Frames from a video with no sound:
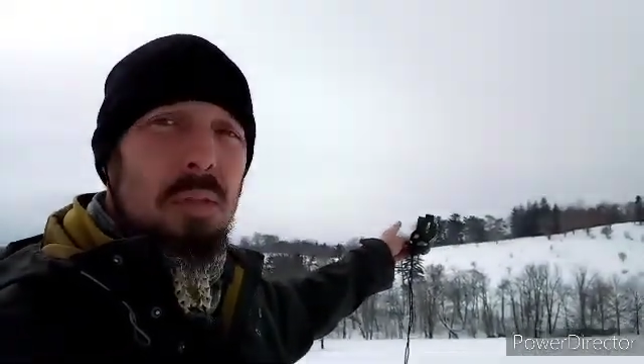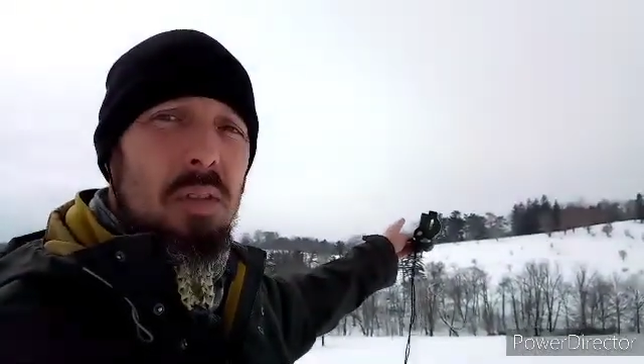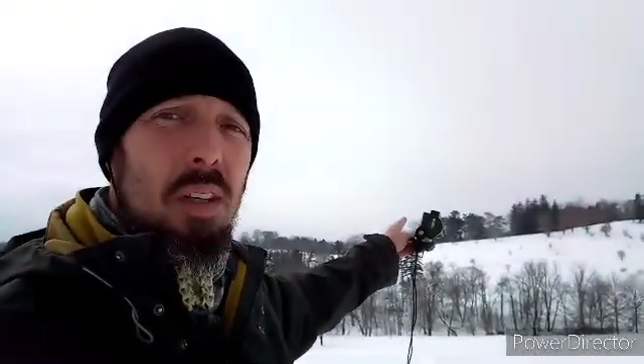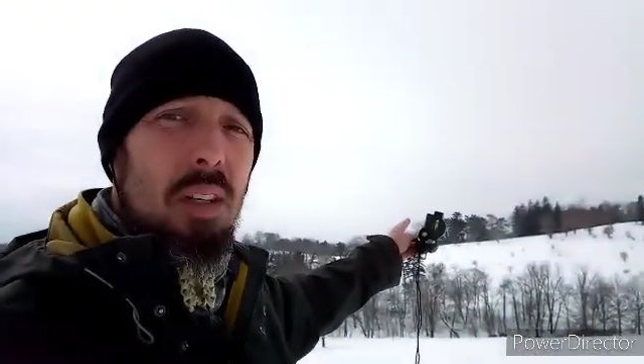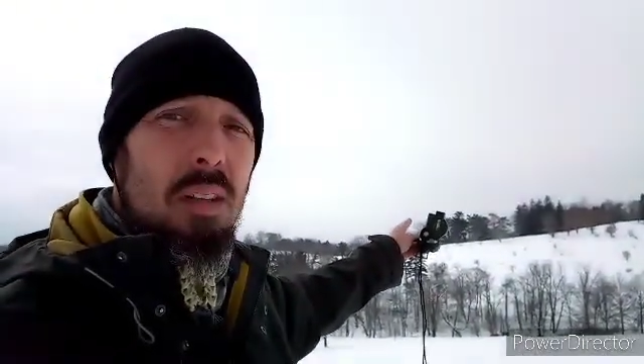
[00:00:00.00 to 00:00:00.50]

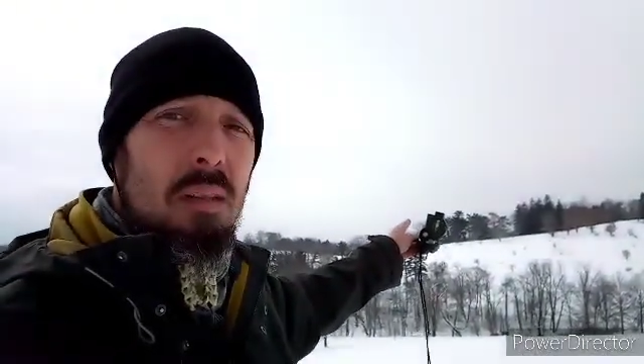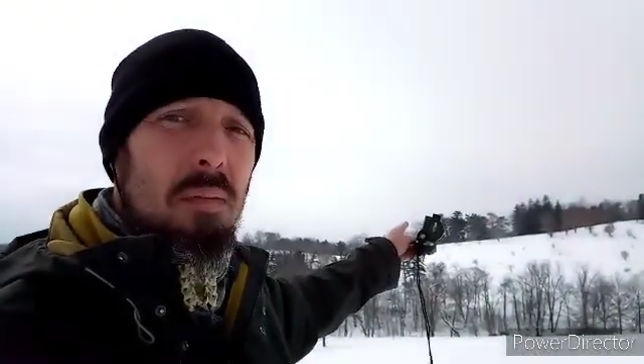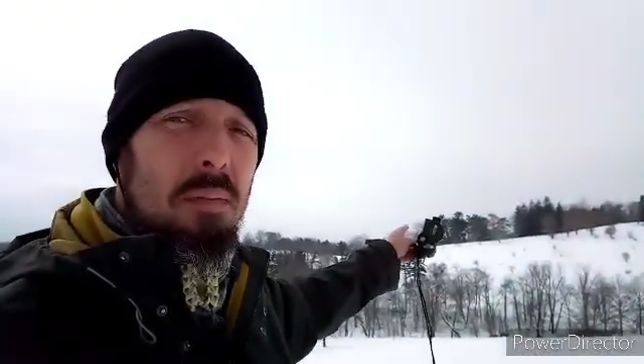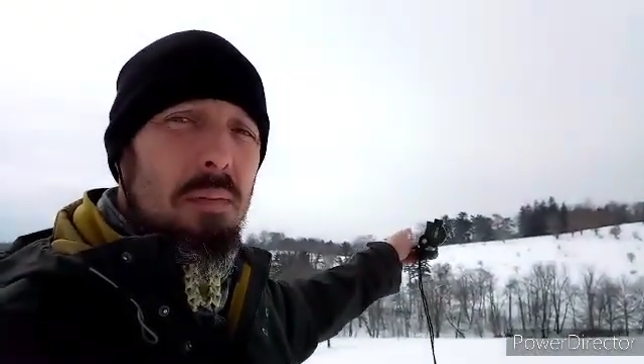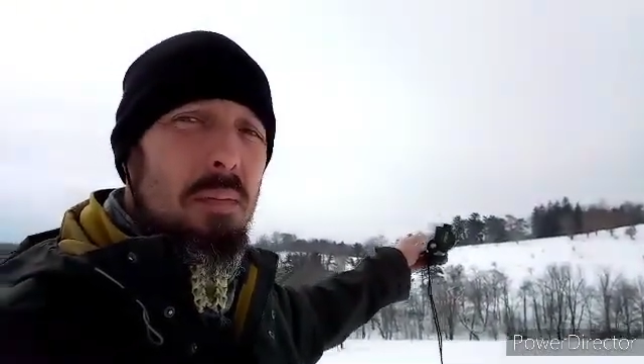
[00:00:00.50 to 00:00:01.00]
See,
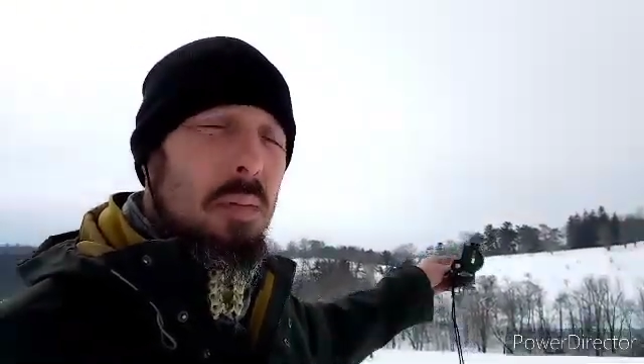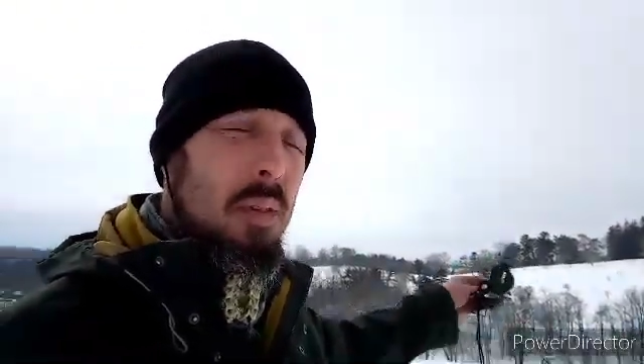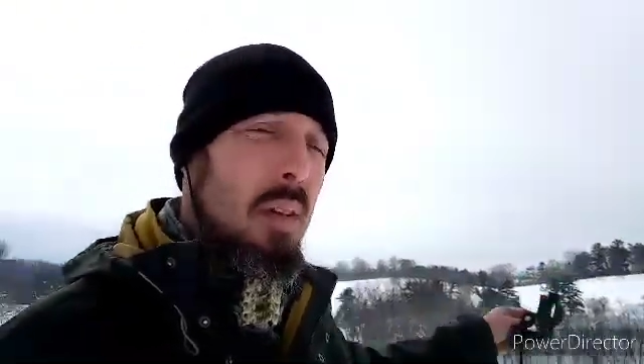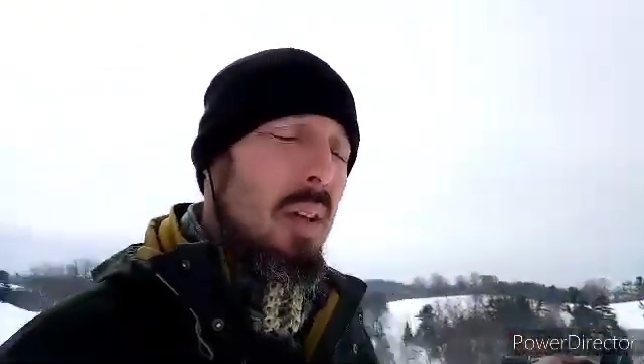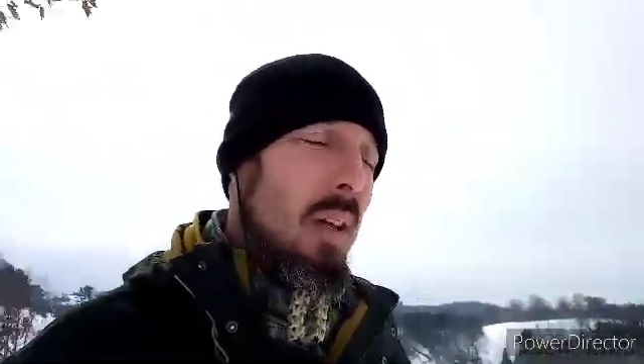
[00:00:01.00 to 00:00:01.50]

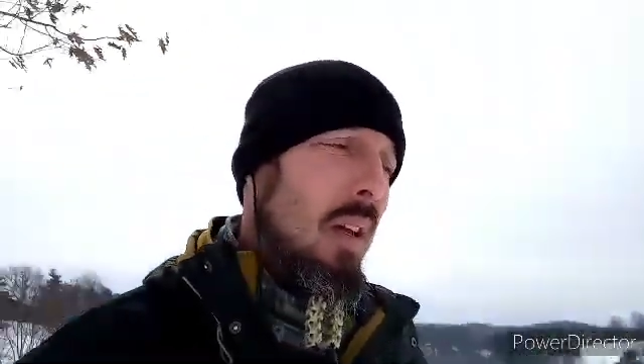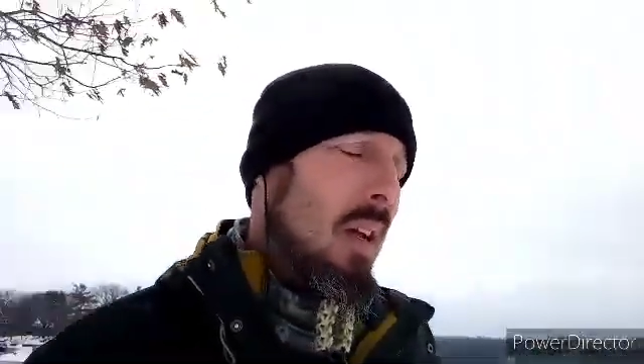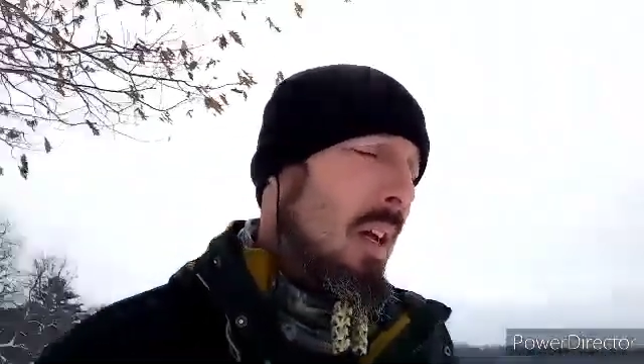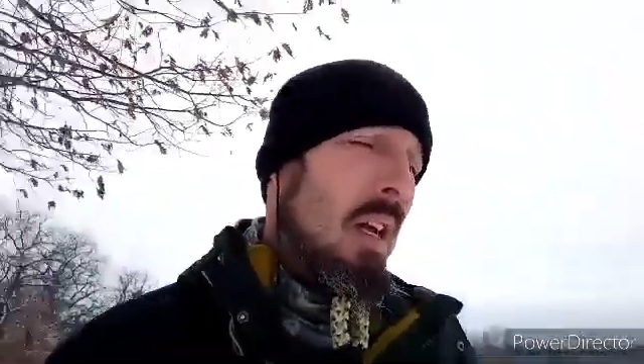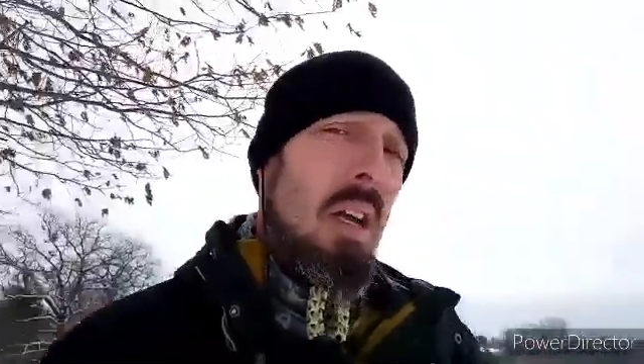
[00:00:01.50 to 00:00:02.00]

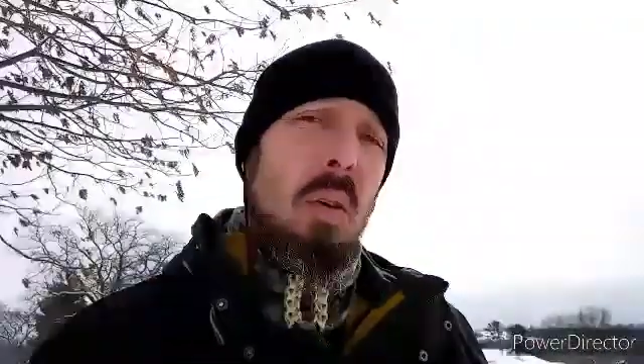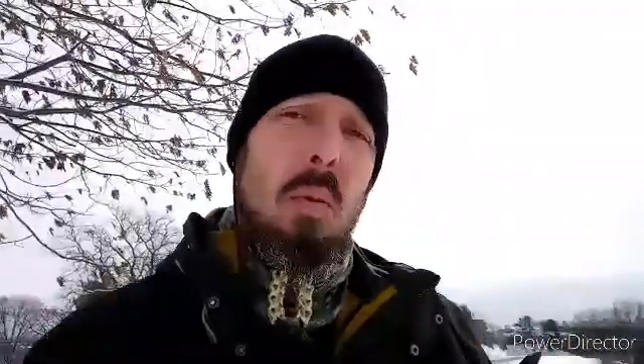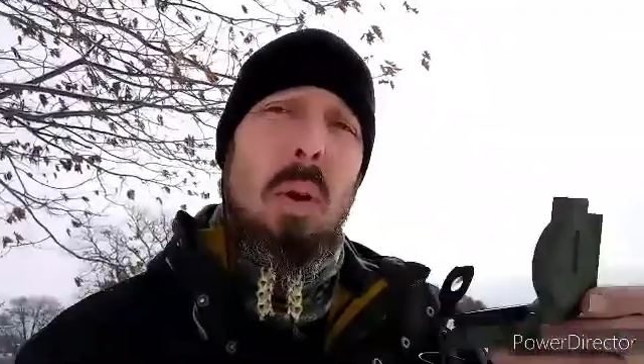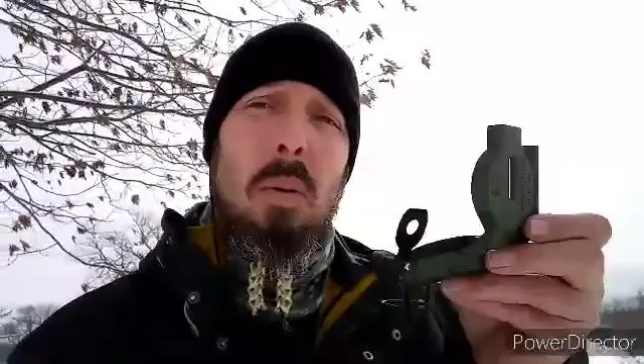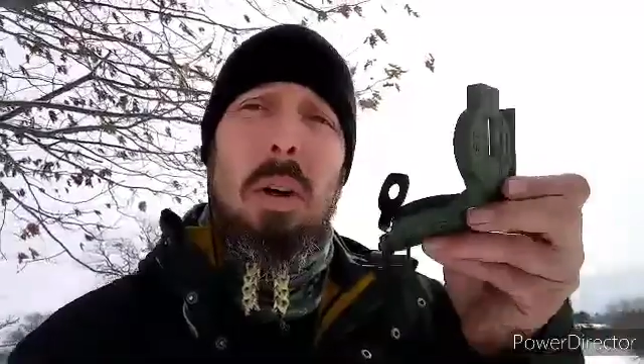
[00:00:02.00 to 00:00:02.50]

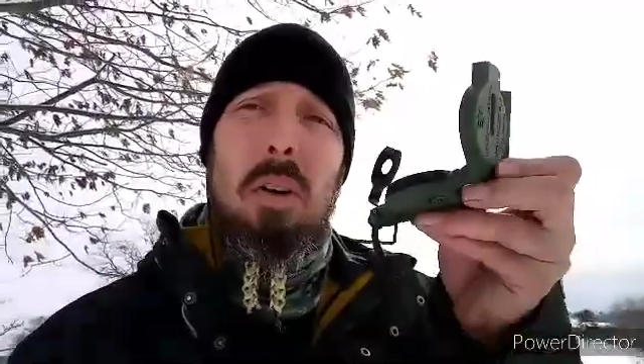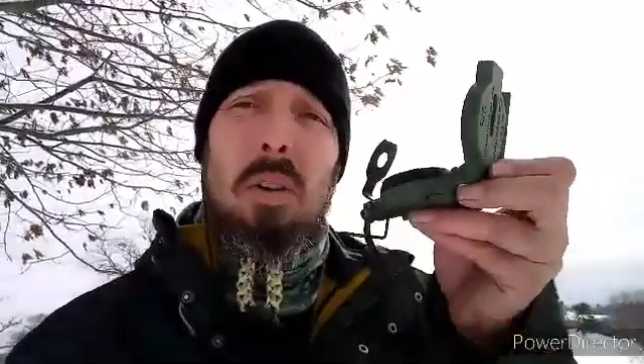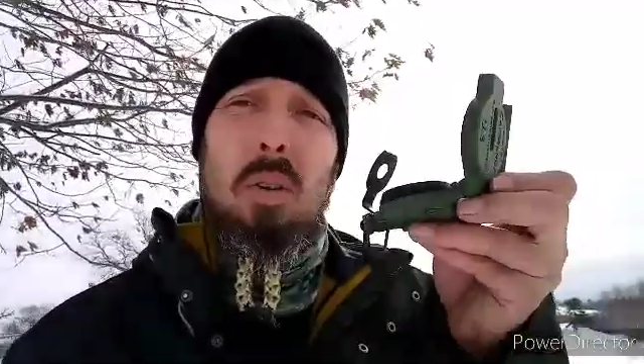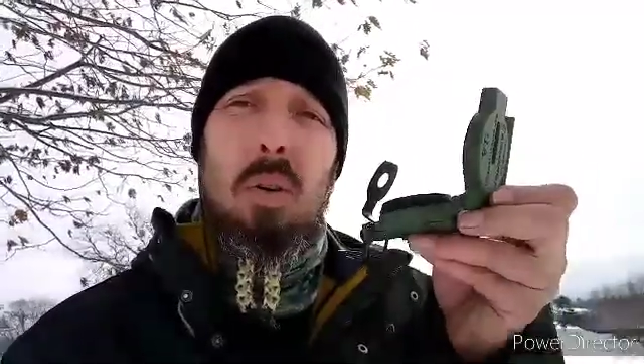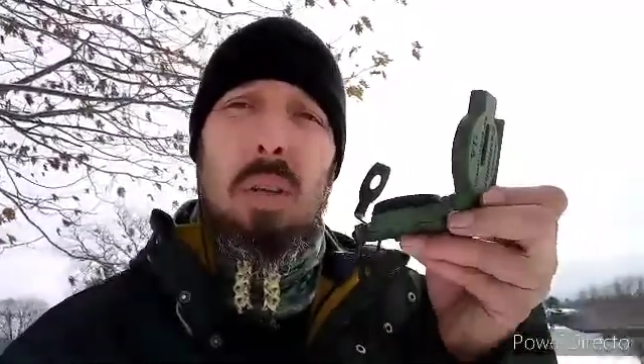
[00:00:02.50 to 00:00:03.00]
what I want to
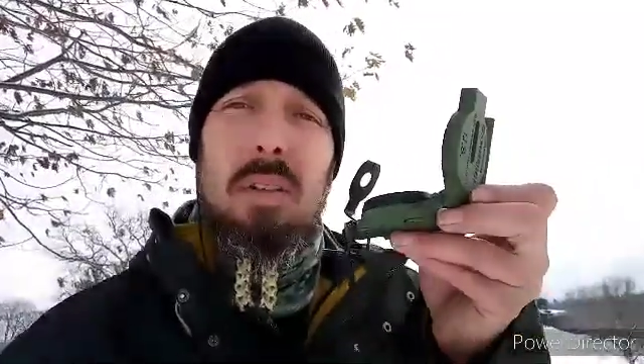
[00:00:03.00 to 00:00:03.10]
do